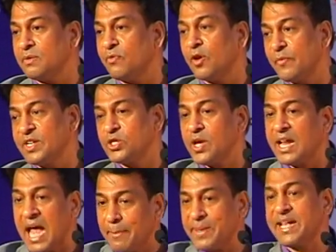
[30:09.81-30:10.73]
for which you are
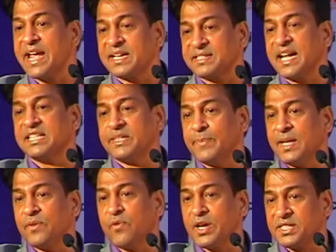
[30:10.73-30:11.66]
having exciseable
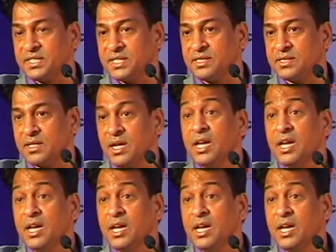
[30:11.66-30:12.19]
invoices.